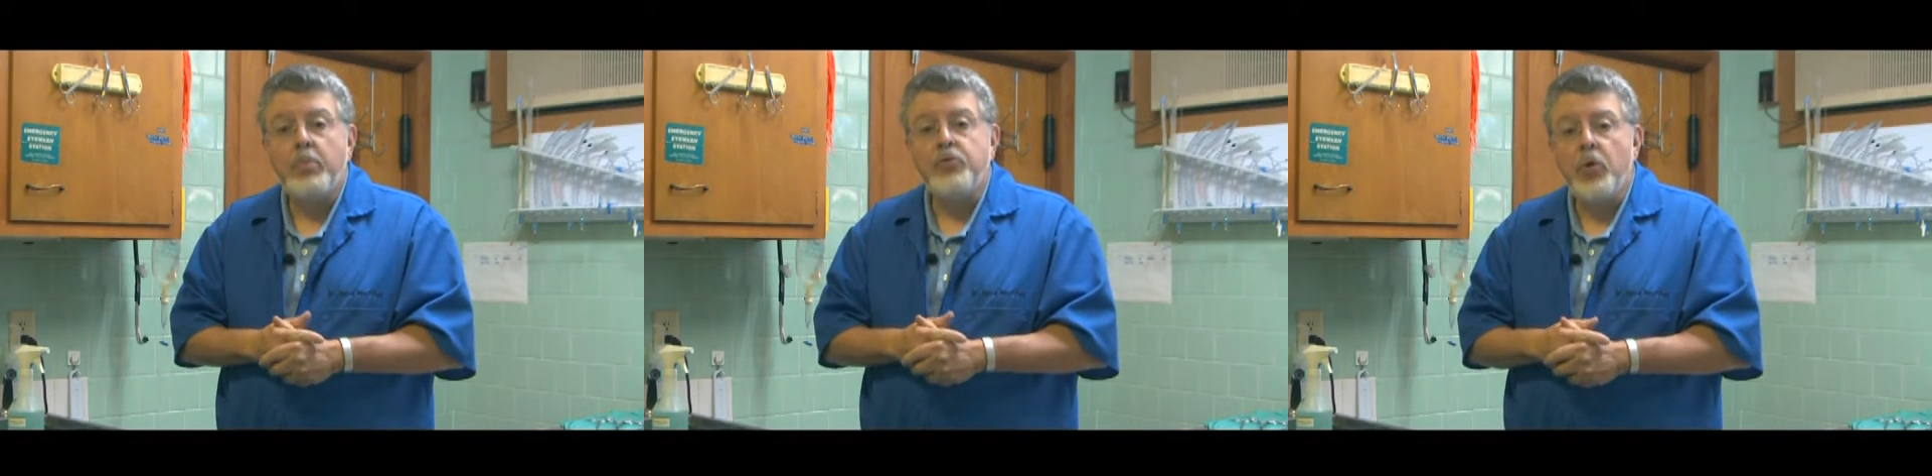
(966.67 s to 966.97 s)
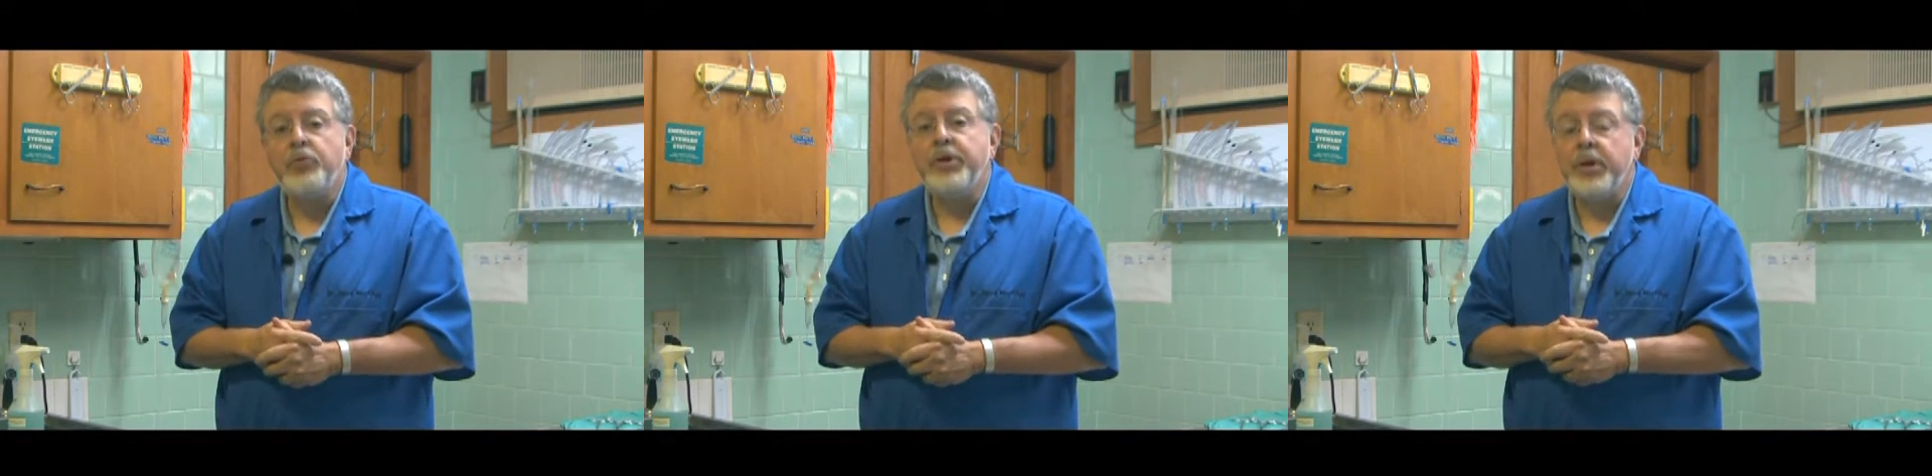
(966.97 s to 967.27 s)

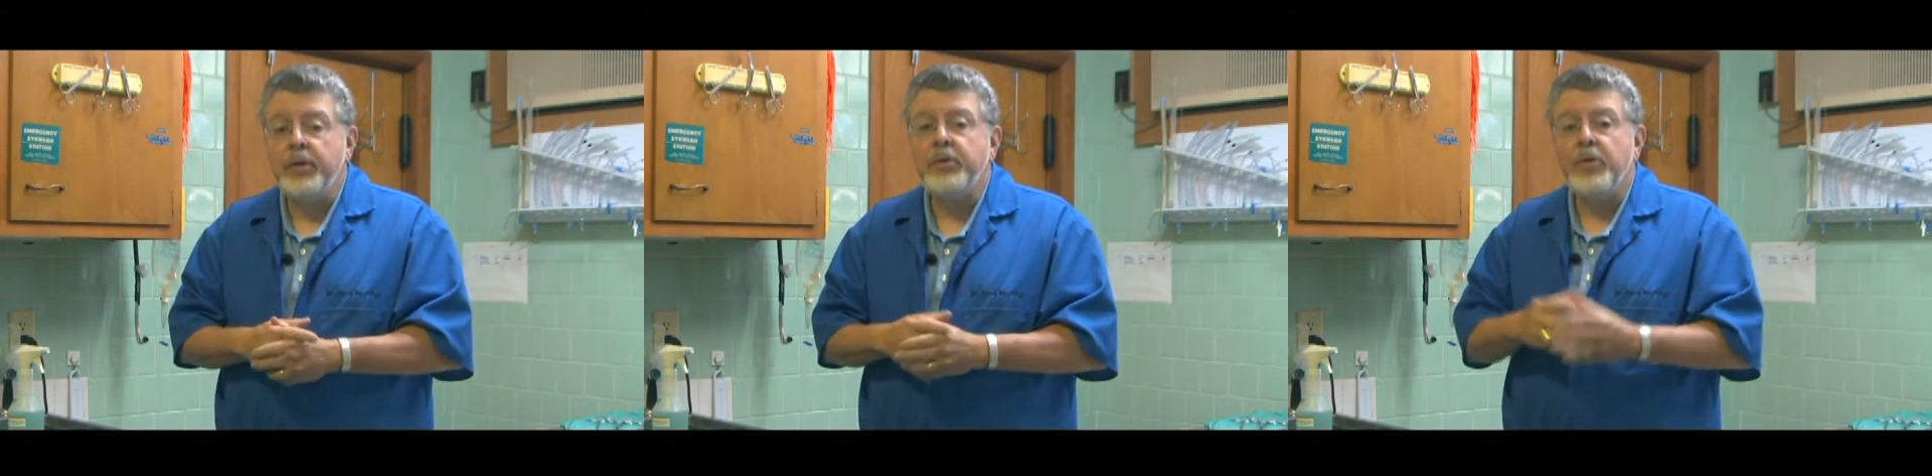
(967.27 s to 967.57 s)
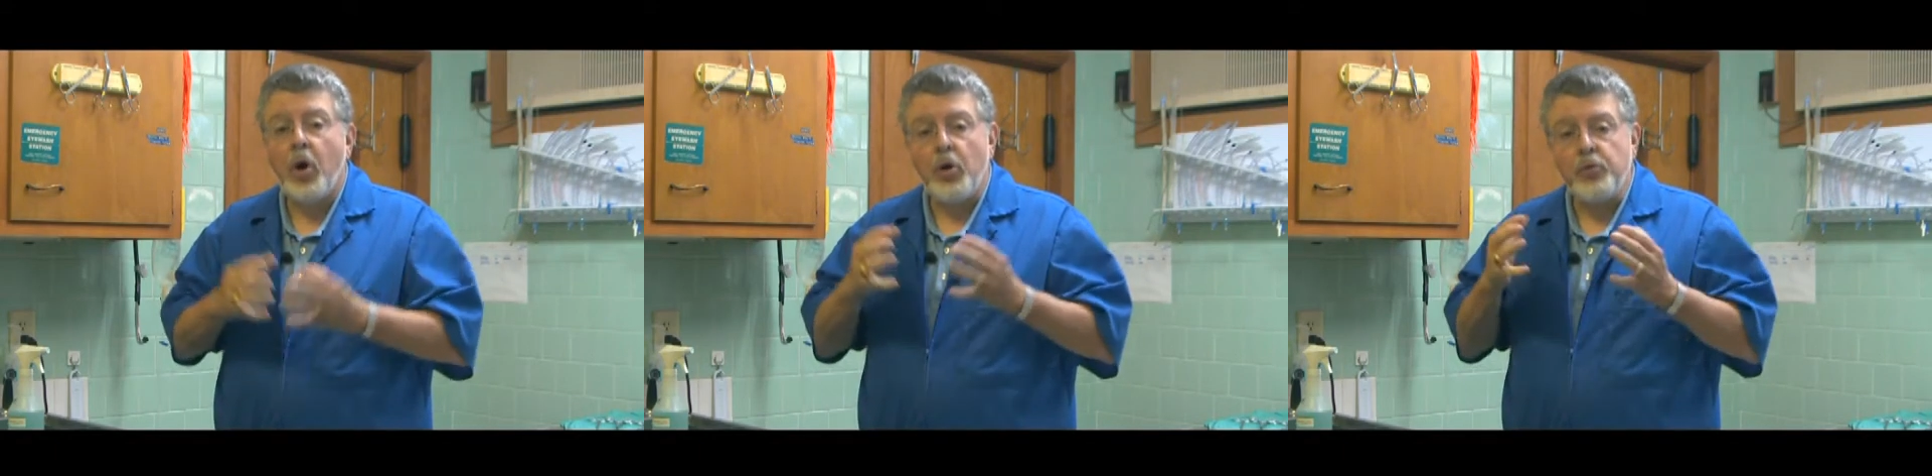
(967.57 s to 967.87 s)
Proteins
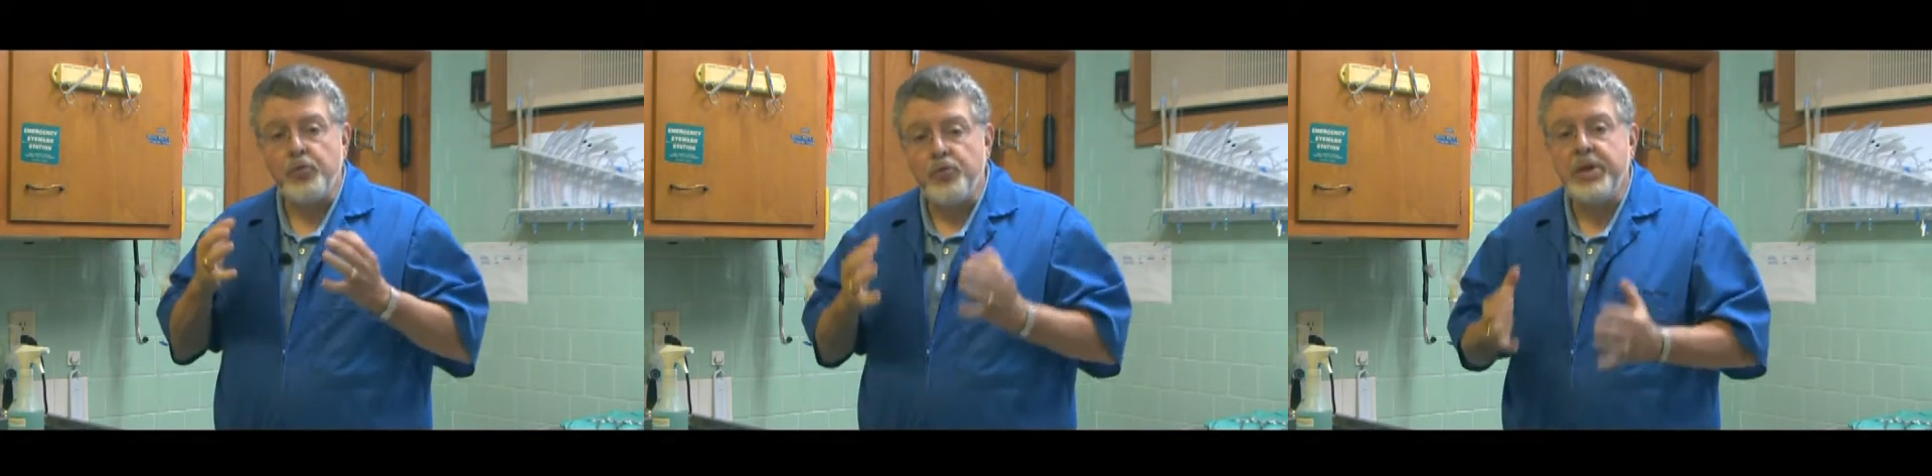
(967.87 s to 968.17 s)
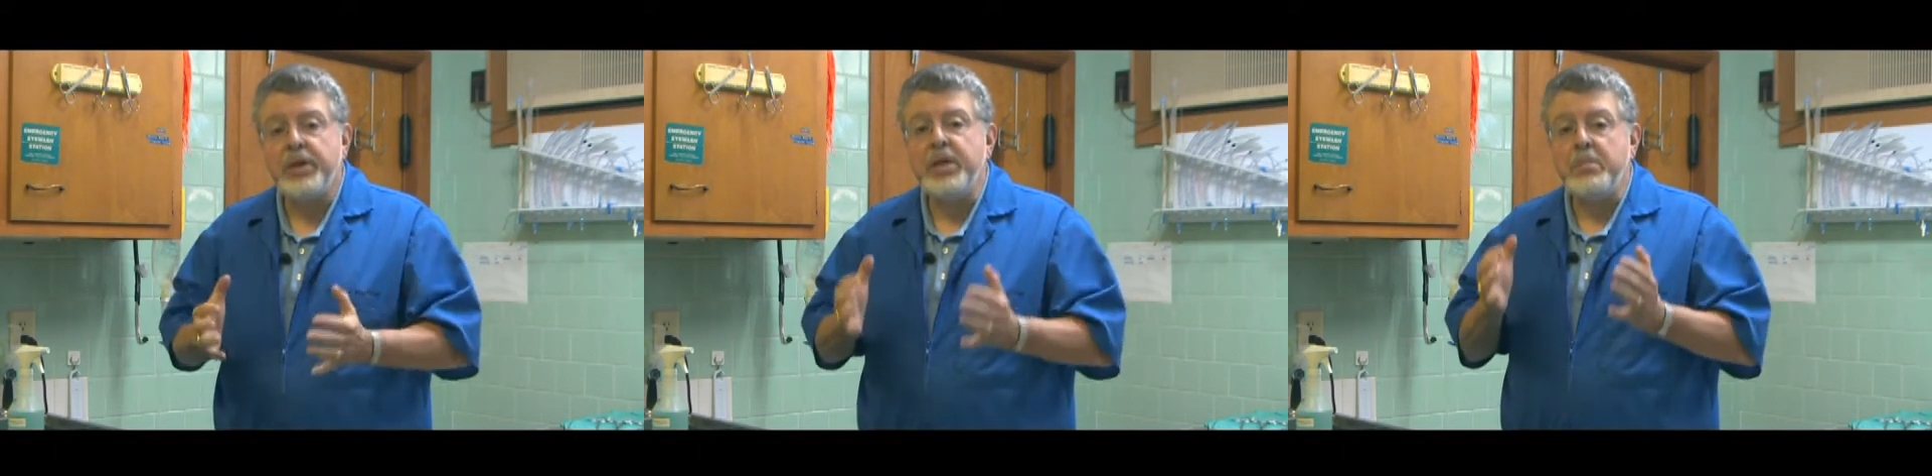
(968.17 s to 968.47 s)
are
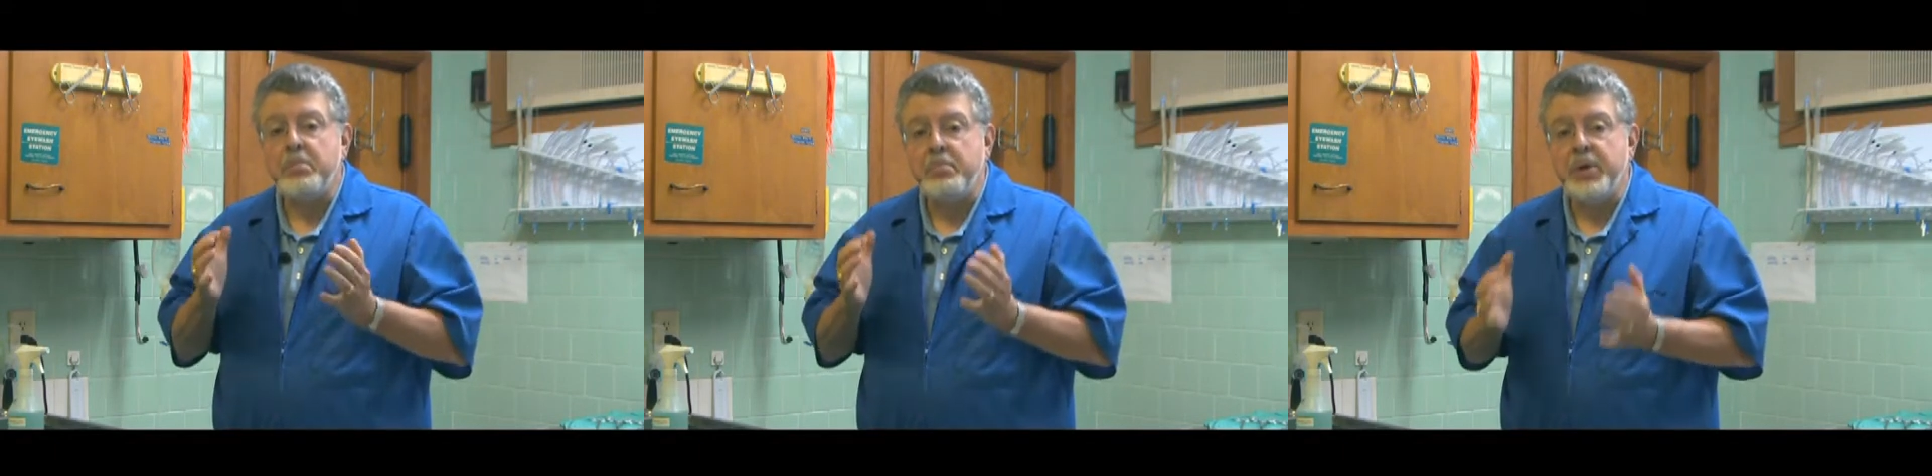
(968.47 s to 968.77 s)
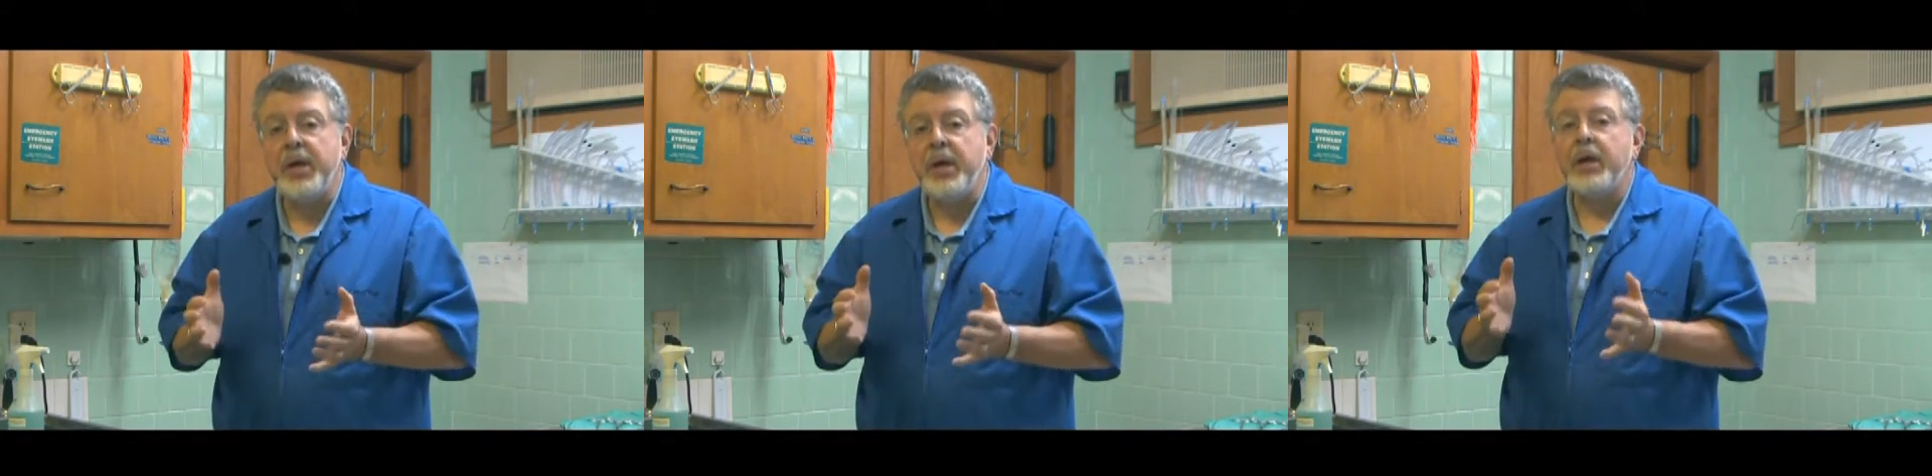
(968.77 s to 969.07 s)
really
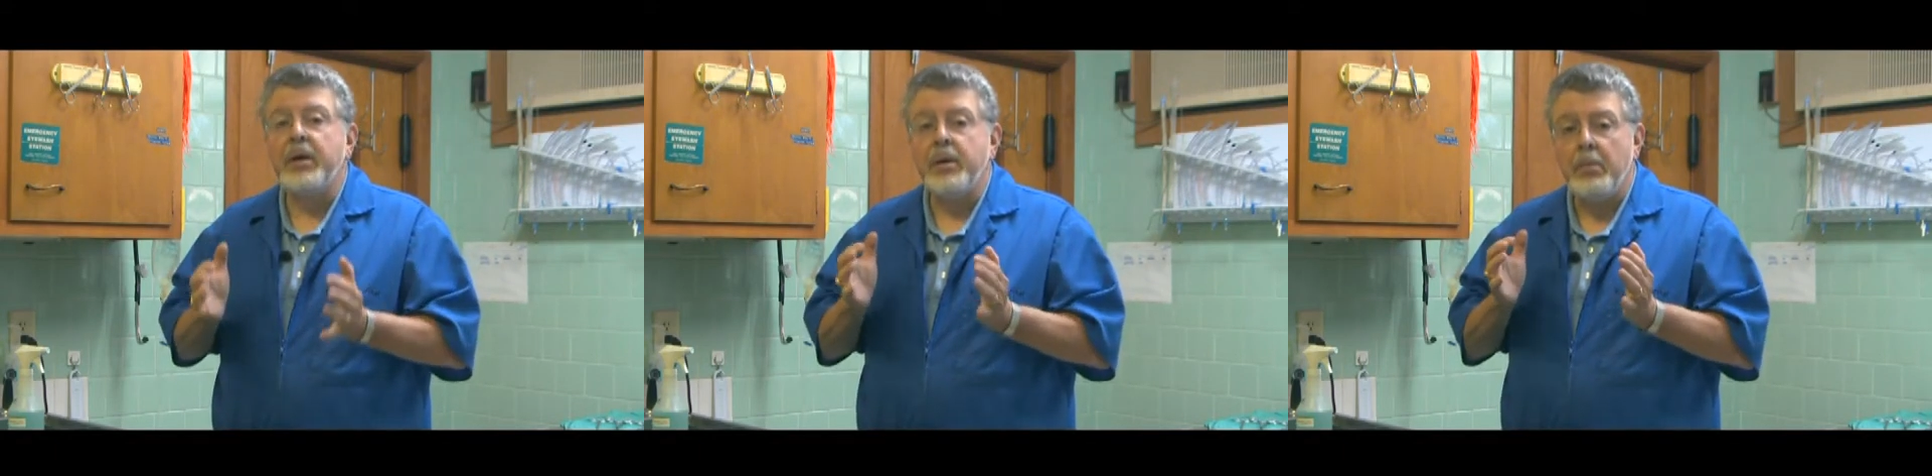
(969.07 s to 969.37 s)
big